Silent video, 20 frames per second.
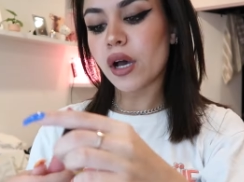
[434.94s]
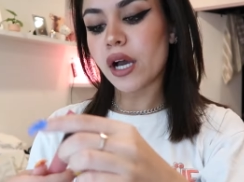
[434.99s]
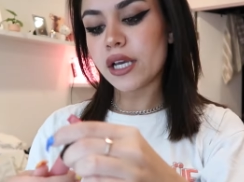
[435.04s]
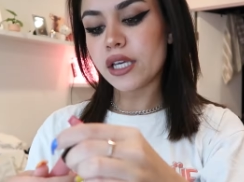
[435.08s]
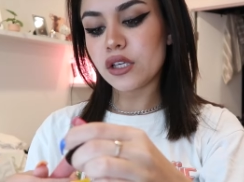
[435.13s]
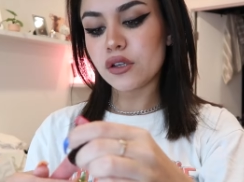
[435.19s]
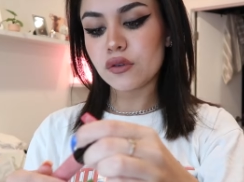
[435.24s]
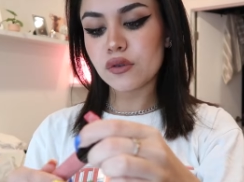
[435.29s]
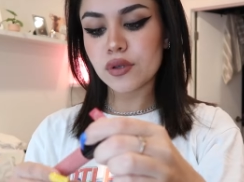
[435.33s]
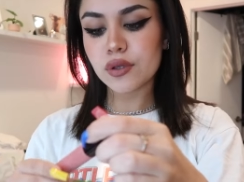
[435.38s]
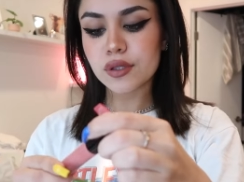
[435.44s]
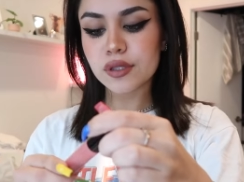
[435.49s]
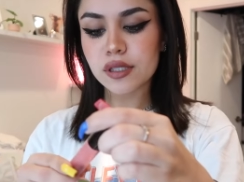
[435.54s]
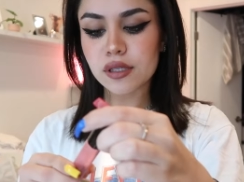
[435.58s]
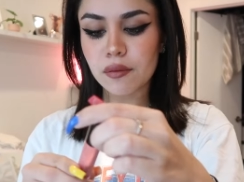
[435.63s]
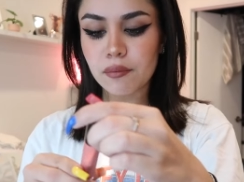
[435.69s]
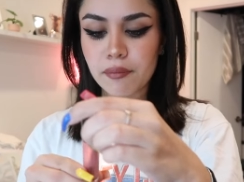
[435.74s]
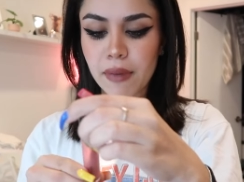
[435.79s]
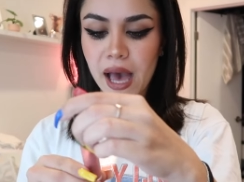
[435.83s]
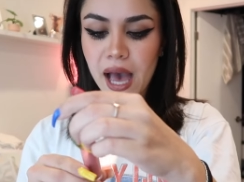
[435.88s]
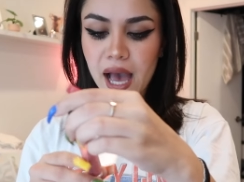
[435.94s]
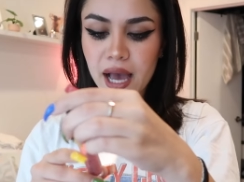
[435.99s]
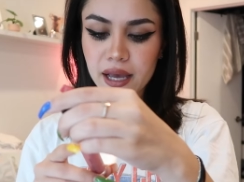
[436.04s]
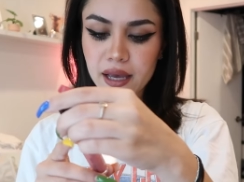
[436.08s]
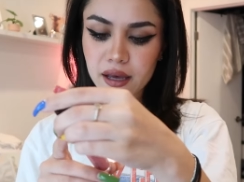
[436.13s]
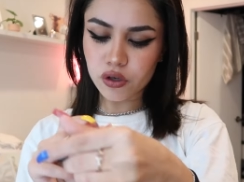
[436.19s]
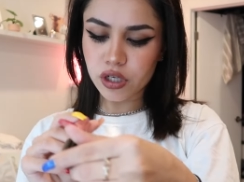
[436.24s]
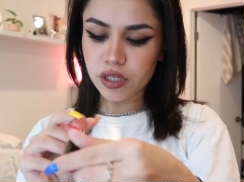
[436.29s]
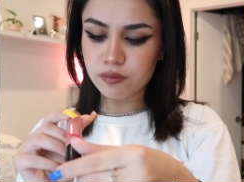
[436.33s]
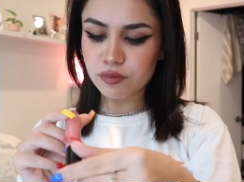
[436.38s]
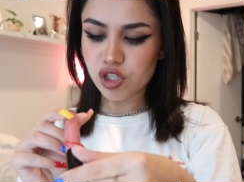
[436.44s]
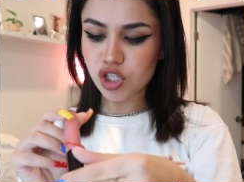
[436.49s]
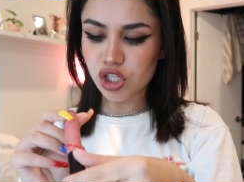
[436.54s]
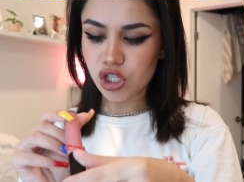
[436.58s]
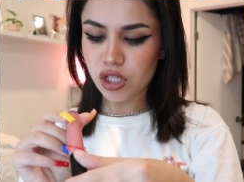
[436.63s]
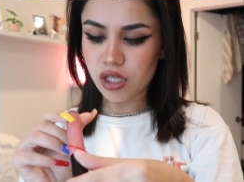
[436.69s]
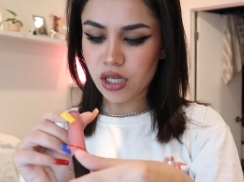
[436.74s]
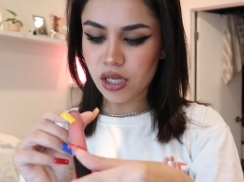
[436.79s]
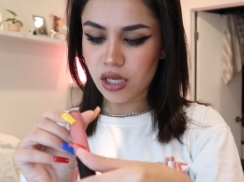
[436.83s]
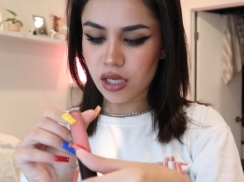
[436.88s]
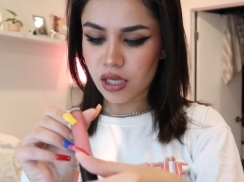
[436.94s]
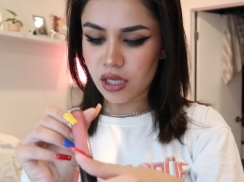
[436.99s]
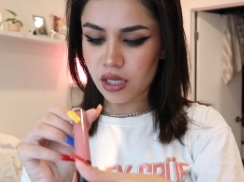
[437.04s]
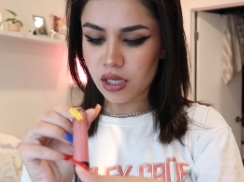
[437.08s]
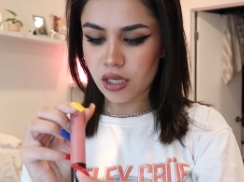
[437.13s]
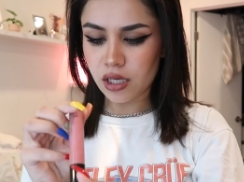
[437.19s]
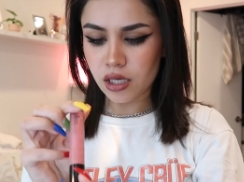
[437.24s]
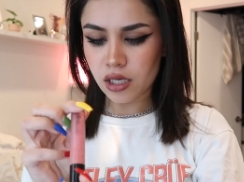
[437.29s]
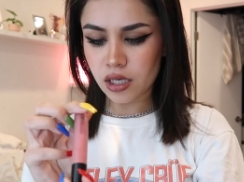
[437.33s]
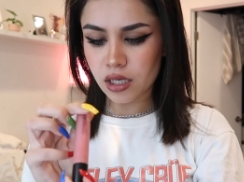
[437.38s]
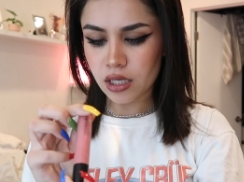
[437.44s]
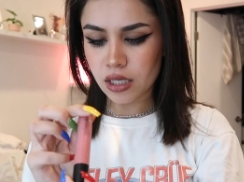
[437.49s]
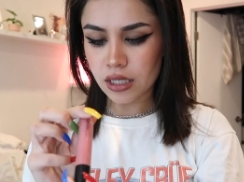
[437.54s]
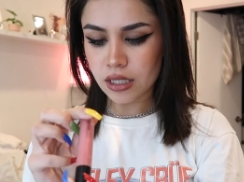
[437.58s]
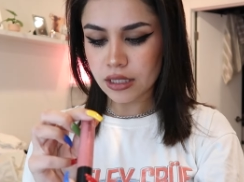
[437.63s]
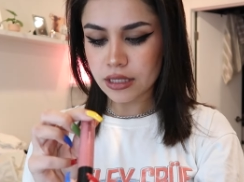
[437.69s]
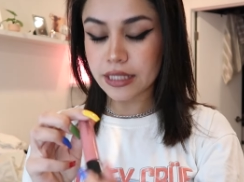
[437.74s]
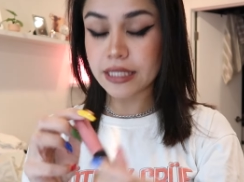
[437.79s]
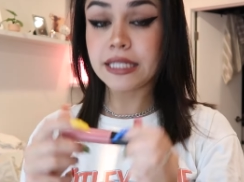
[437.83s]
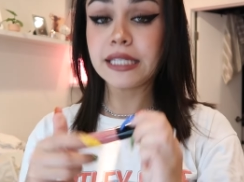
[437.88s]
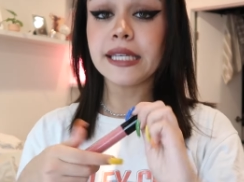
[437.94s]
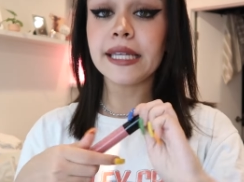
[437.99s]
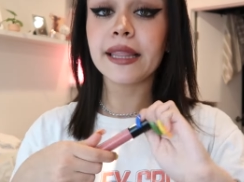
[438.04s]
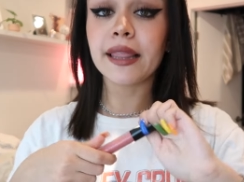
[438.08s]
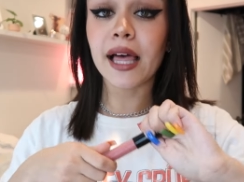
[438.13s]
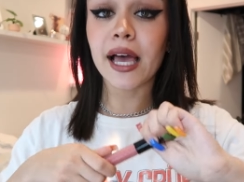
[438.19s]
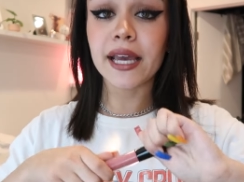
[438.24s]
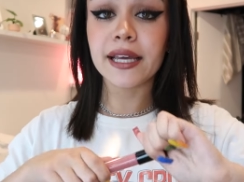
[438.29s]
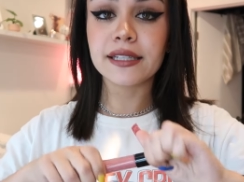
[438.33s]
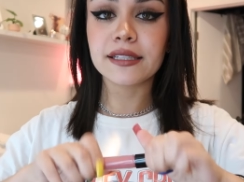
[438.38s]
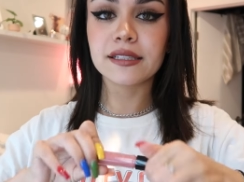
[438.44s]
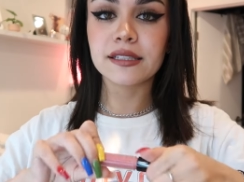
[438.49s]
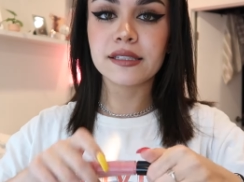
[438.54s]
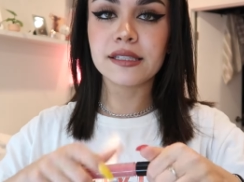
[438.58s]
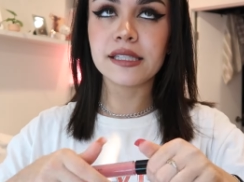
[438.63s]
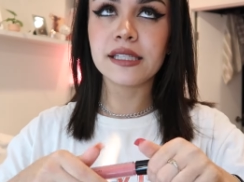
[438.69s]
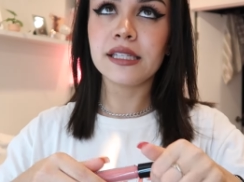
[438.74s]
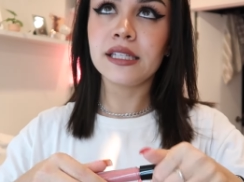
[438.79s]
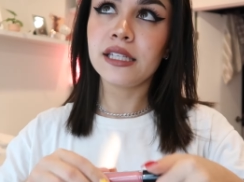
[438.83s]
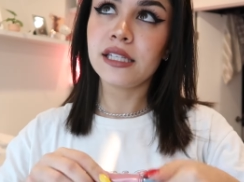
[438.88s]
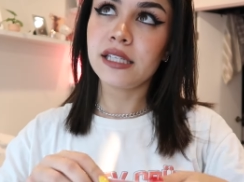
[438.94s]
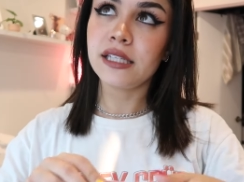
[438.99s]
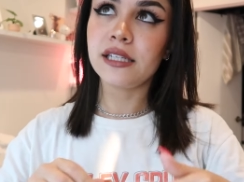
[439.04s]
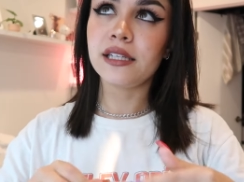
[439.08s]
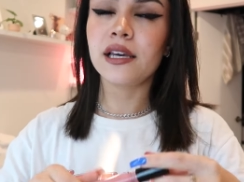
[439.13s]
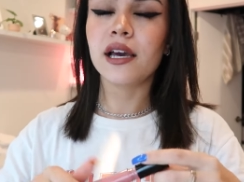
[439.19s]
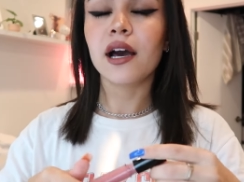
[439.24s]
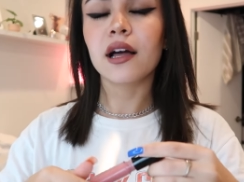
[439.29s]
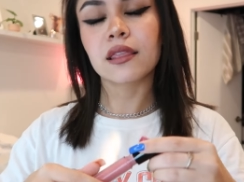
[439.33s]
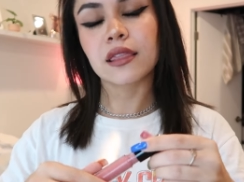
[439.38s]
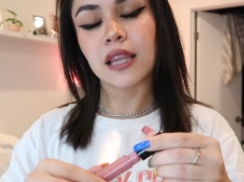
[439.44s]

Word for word: so I use MAC Cremesheen in D Light, D E E